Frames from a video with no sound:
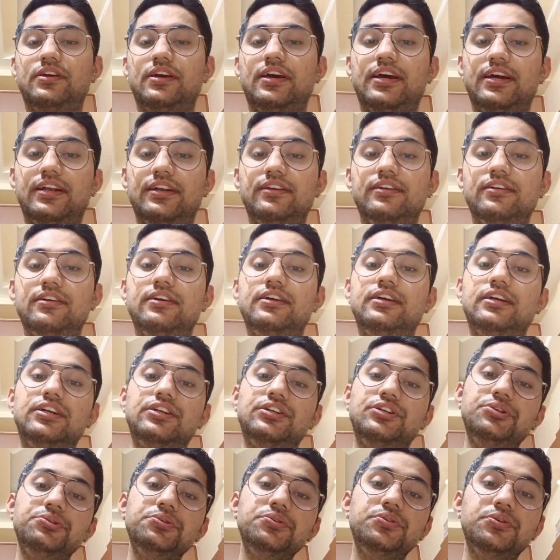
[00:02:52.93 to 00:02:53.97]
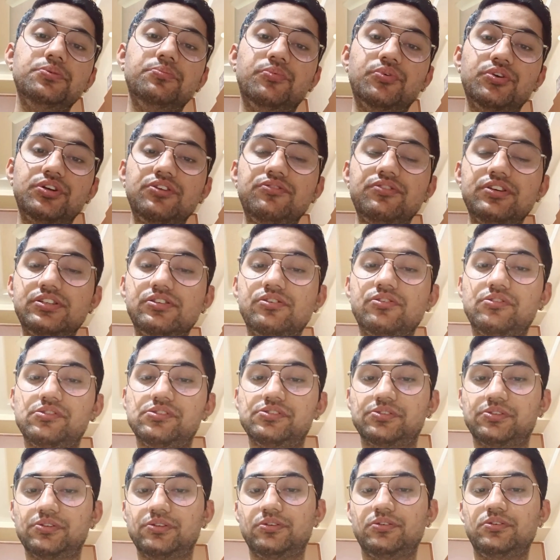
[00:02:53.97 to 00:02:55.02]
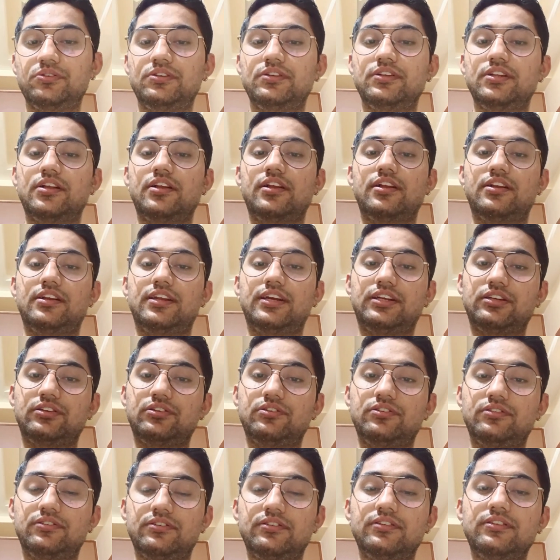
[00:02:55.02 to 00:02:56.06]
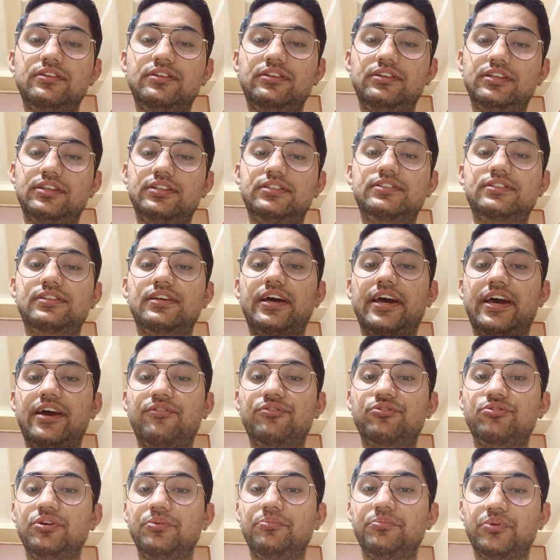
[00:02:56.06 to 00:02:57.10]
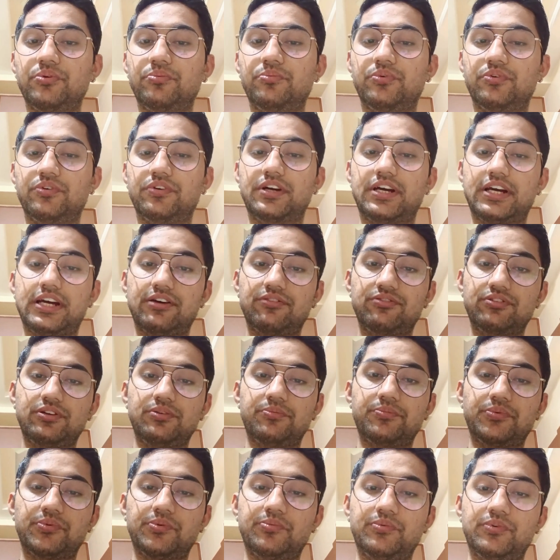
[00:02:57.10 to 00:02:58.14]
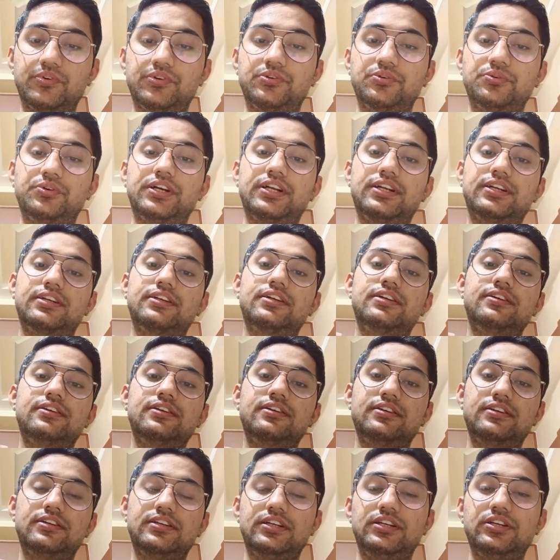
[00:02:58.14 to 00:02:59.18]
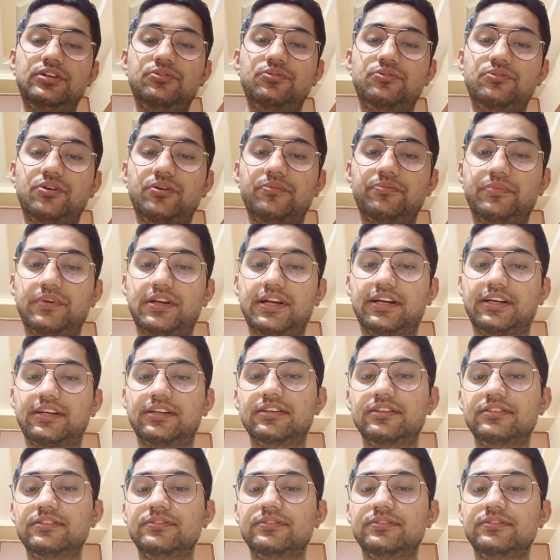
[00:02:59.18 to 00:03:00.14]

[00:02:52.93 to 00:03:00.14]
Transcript: and it gives you motivation also like yes i have to improve more i have to improve more to get into top rank